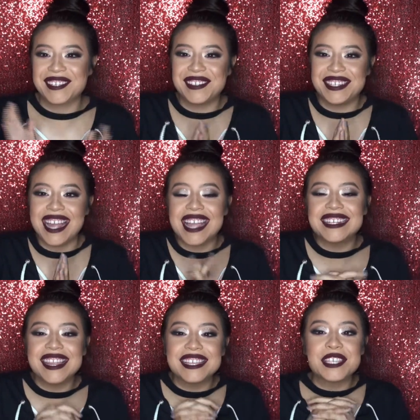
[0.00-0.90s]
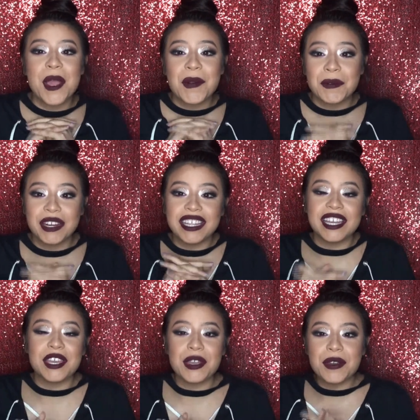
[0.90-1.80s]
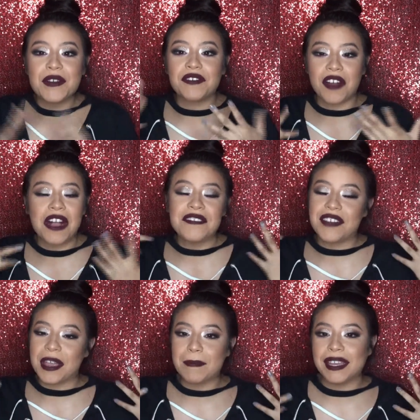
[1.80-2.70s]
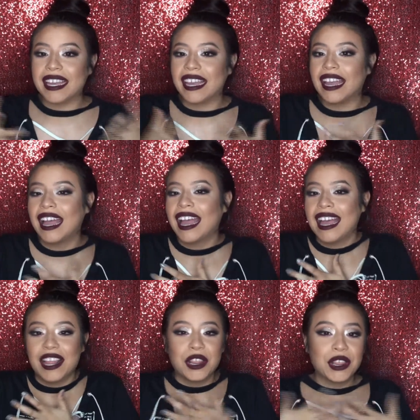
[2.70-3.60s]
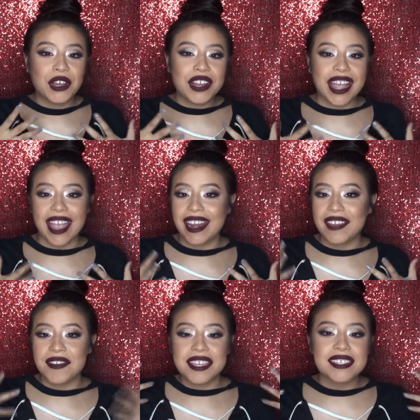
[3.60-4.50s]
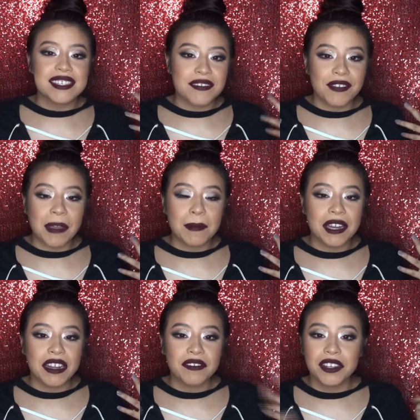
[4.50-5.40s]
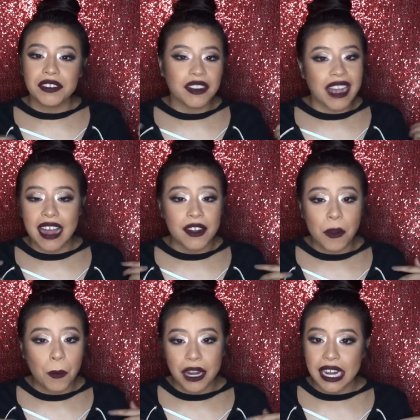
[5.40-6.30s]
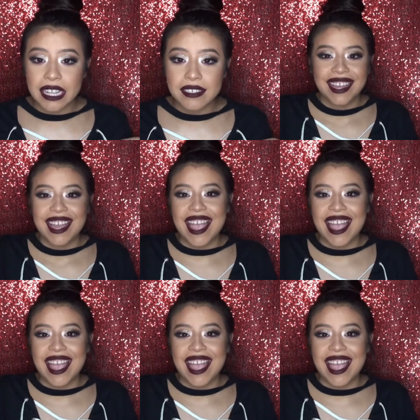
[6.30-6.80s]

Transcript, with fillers: So today I did this really cute fall vampy look, and if this isn't vampy enough for you, girl, I don't know what is.